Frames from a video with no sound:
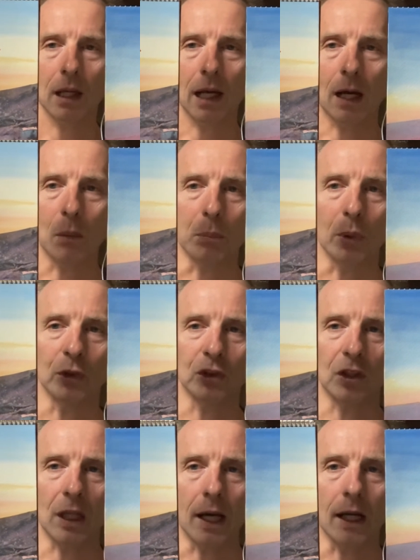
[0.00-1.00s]
I'll push
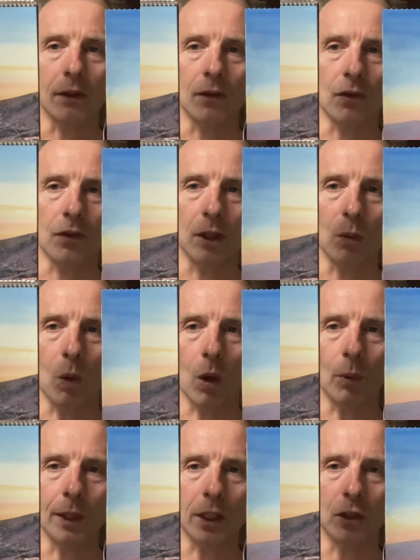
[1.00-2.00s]
that and see
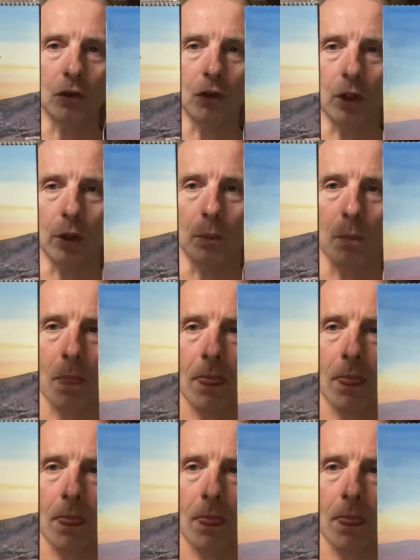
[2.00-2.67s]
what we can do.